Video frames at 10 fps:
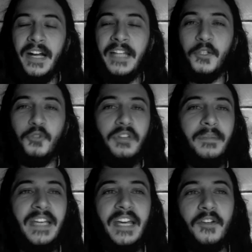and
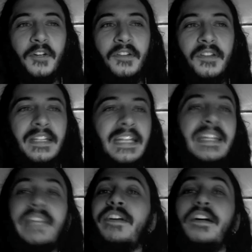Creamy Acres
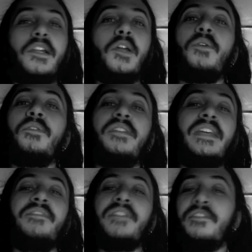didn't even close
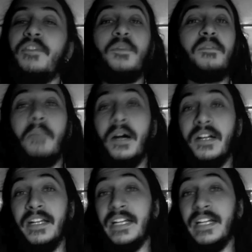even if it was muddy,